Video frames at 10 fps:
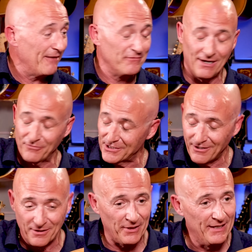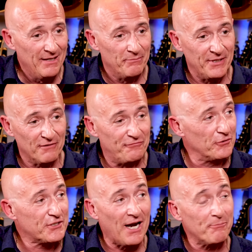I've never saw him play. Being a
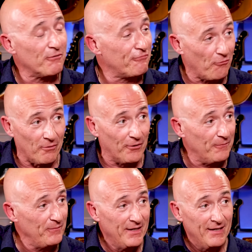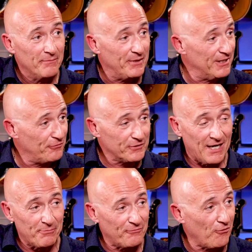full-time performer,
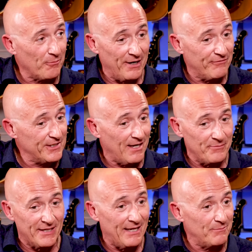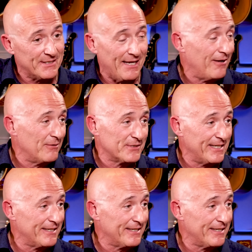every time he came to town, I was